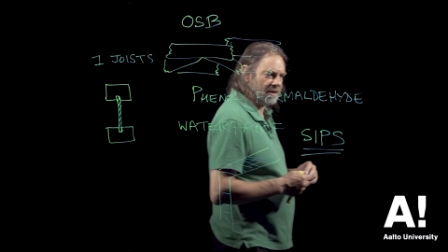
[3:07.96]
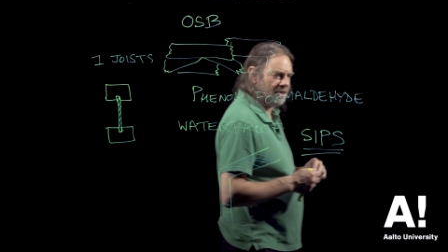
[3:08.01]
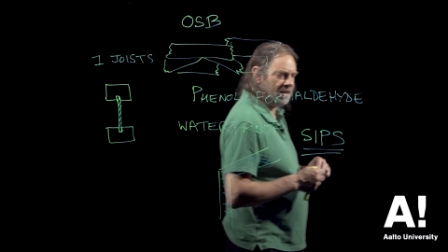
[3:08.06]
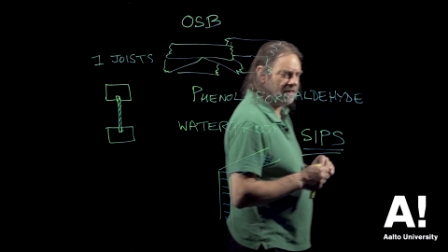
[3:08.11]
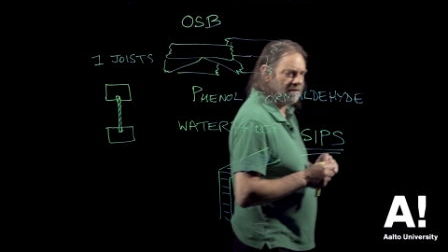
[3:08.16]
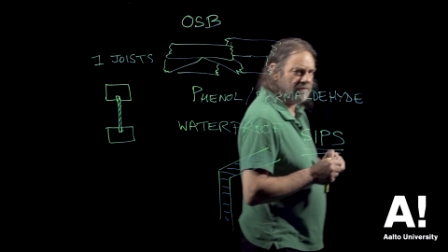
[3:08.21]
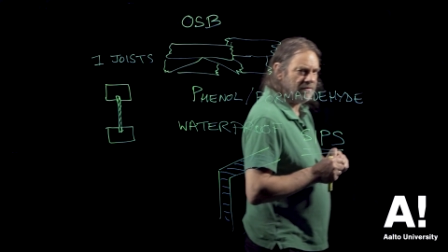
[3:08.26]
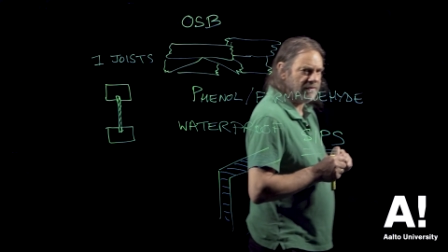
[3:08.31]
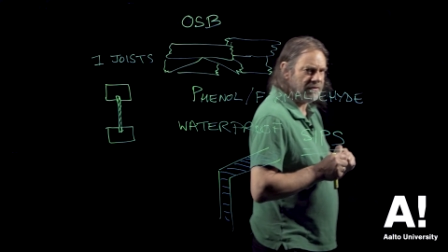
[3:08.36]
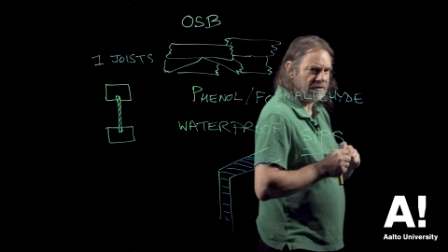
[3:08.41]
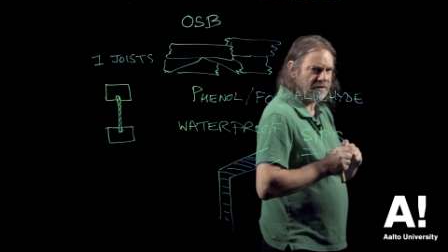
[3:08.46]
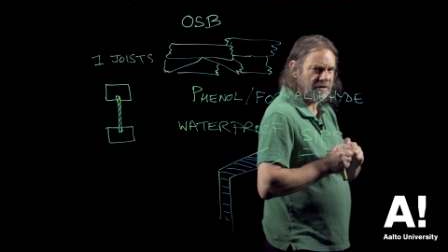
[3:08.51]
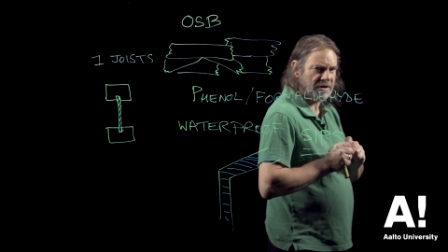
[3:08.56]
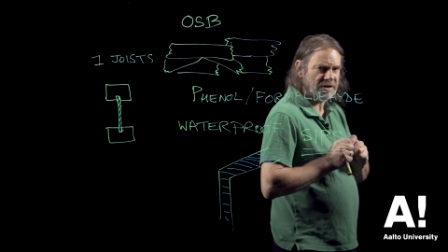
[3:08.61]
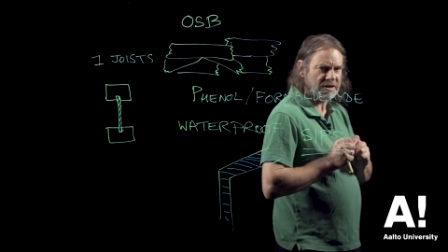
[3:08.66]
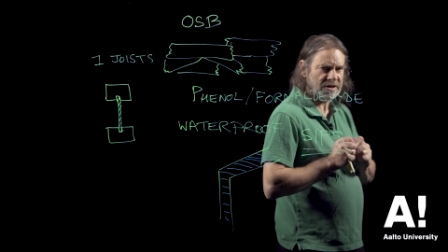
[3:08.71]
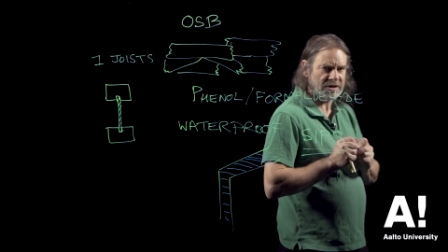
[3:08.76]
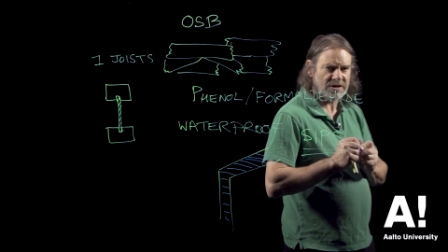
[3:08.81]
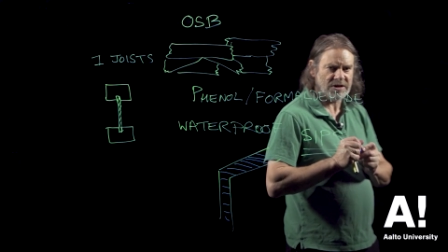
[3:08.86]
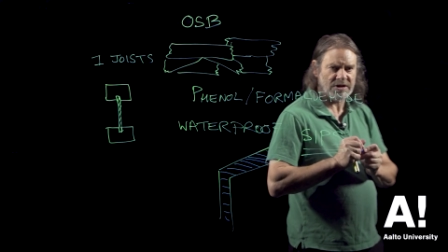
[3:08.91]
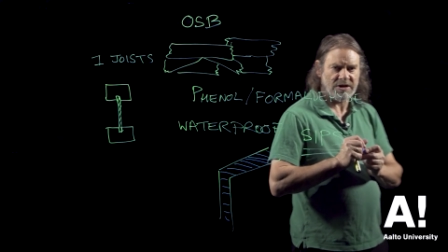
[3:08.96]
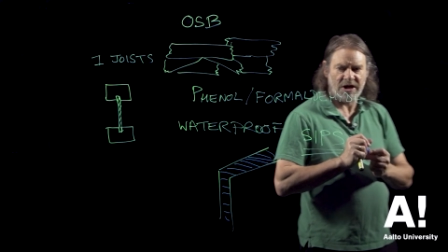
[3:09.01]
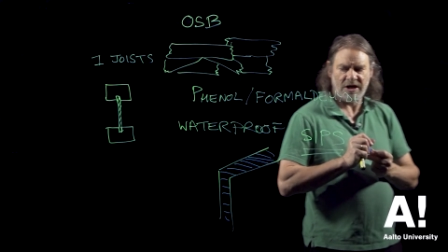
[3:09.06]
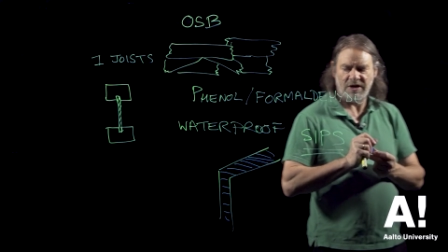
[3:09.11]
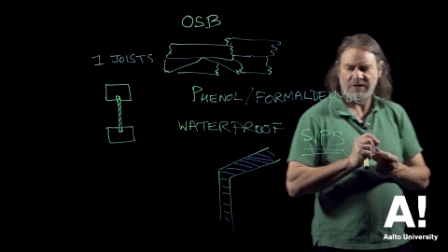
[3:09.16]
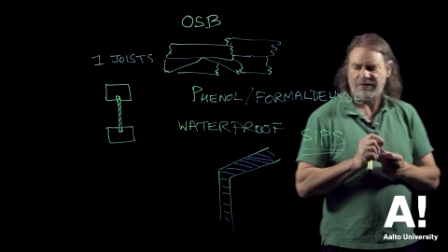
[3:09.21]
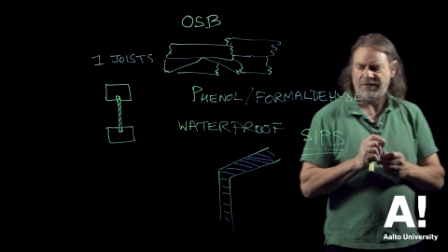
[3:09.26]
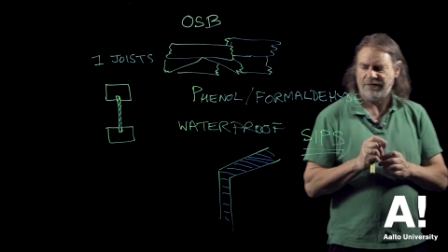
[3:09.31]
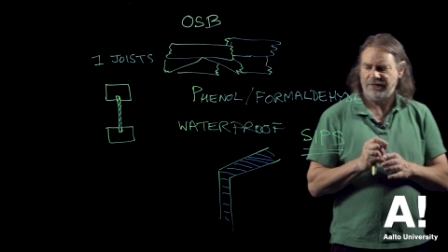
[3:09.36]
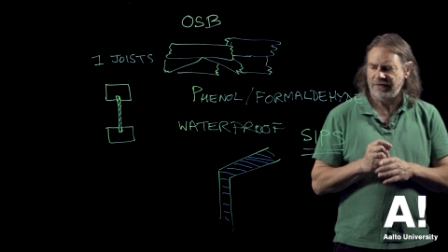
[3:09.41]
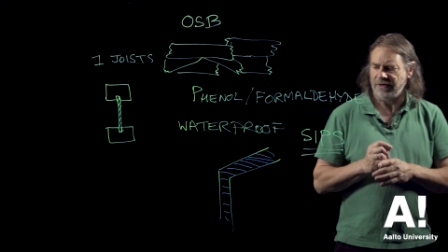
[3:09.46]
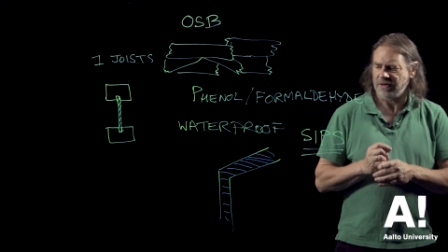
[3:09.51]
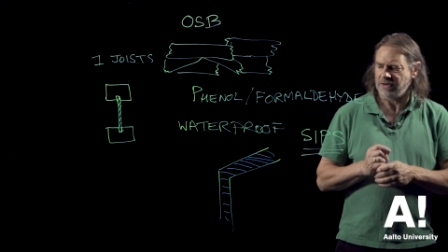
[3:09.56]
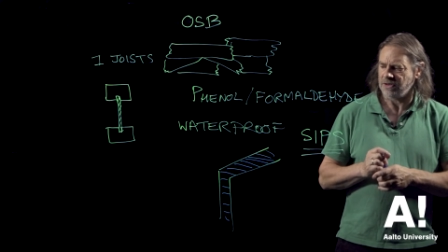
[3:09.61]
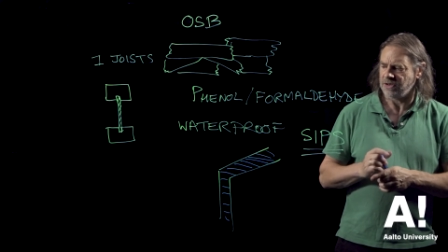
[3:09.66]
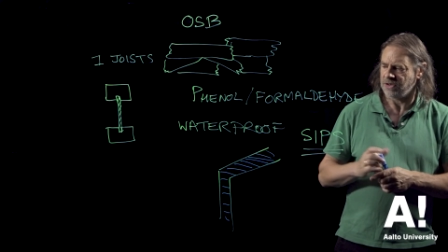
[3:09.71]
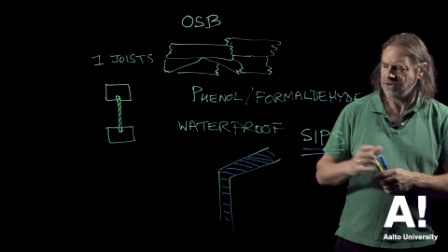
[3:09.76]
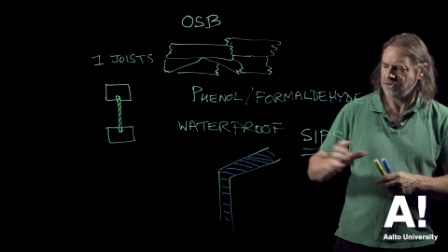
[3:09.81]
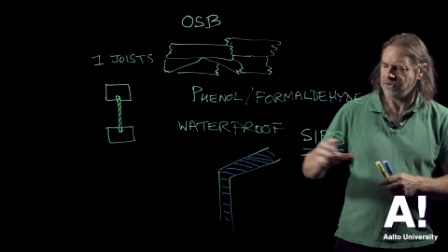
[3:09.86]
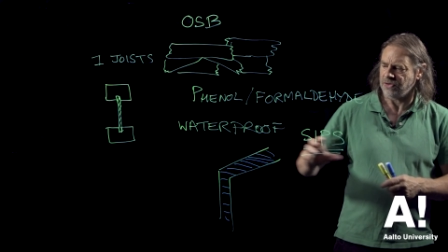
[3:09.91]
and they're very stiff
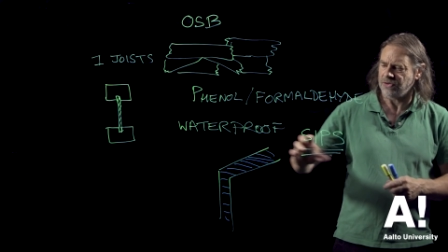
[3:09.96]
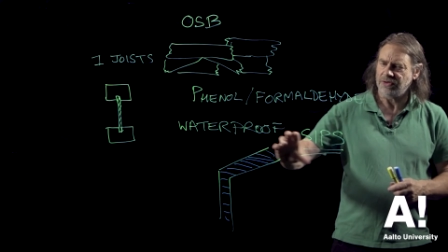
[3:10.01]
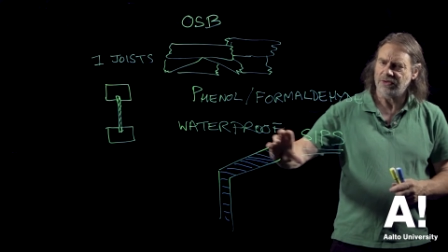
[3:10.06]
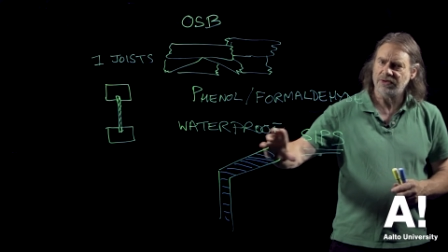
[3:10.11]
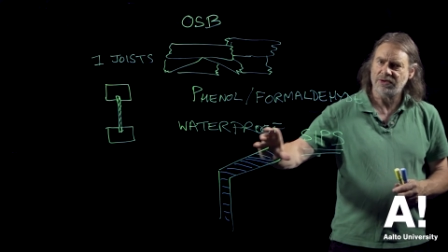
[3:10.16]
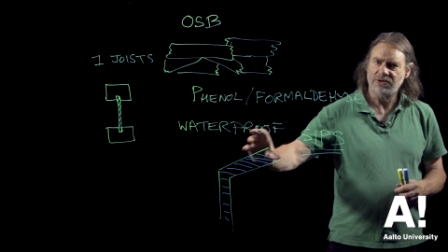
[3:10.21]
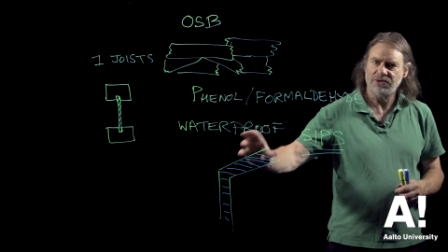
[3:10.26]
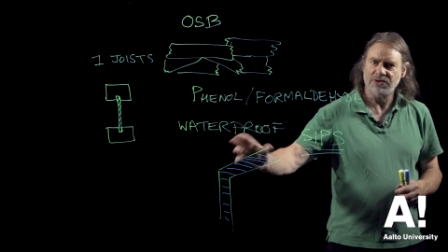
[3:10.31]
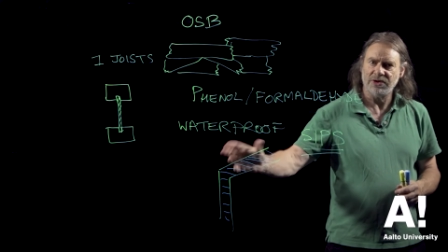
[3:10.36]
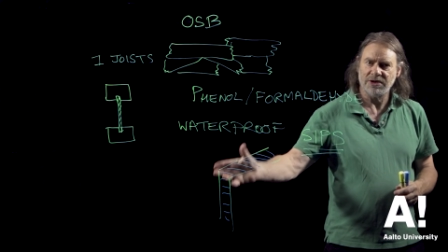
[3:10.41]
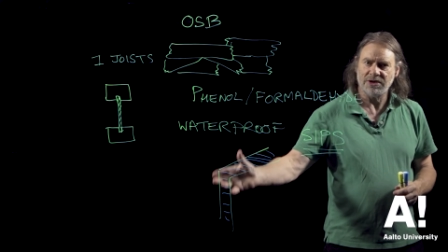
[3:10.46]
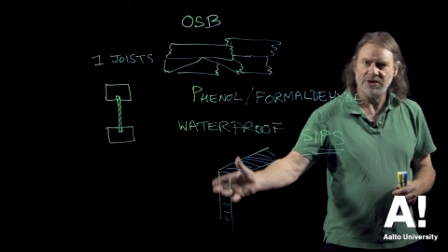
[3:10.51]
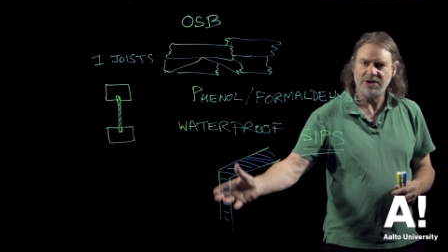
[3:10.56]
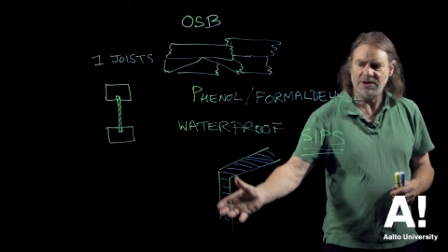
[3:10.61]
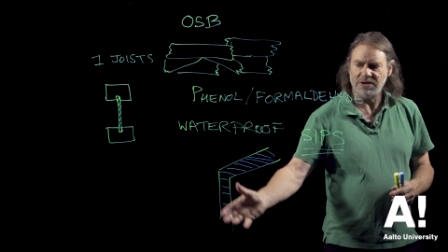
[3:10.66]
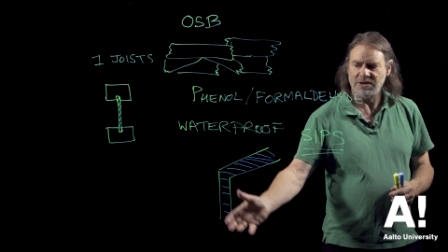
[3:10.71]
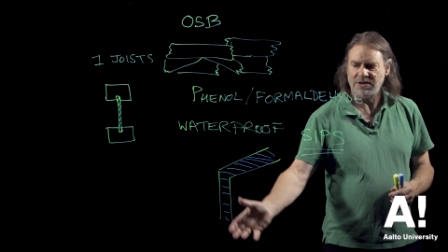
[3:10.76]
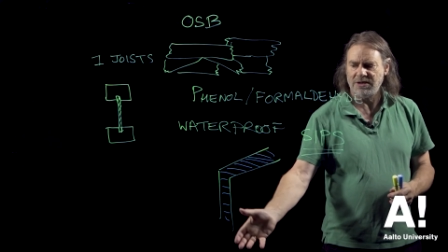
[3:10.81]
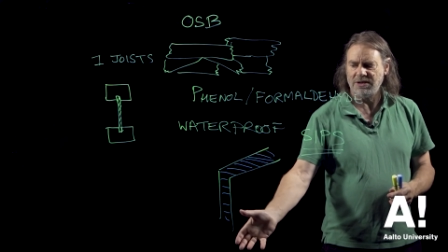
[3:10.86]
and strong structures,